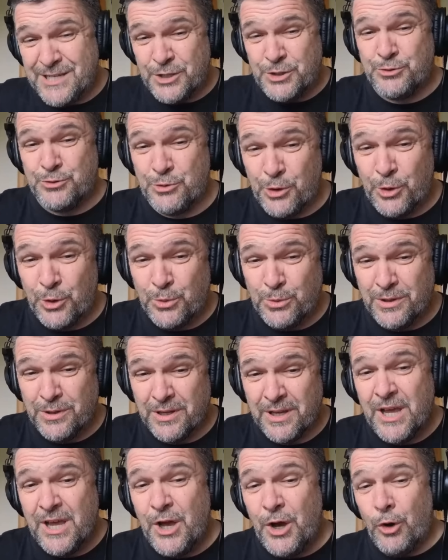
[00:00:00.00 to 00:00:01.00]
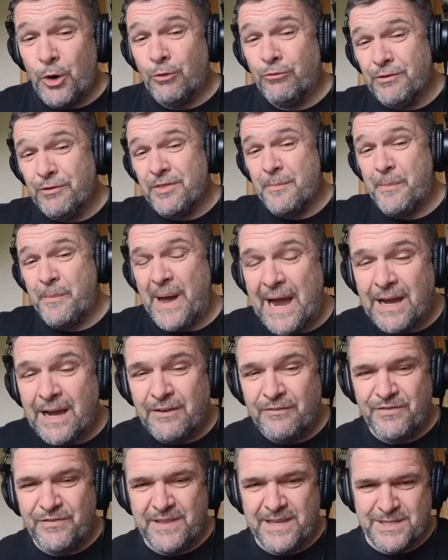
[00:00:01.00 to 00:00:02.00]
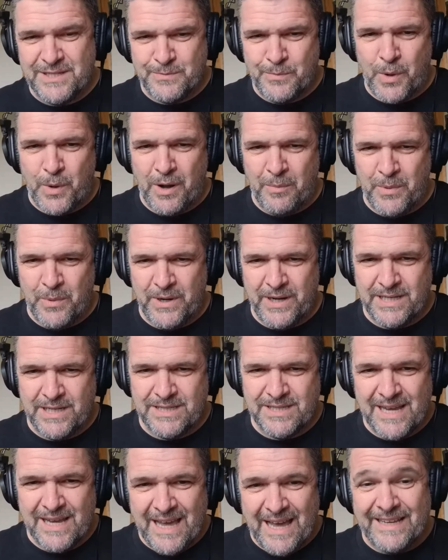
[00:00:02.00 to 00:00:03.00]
a drone over the back of these properties.